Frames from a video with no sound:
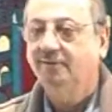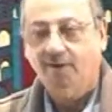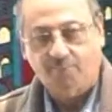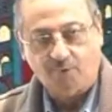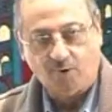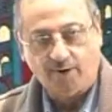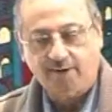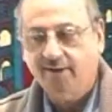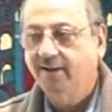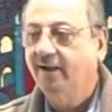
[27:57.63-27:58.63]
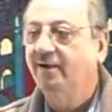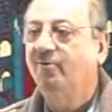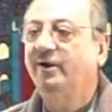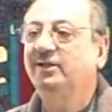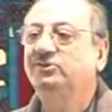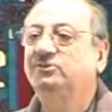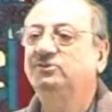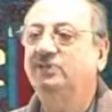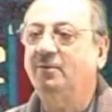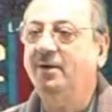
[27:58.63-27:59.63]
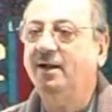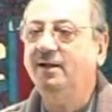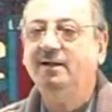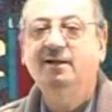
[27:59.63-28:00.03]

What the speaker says: A boy. What is jama?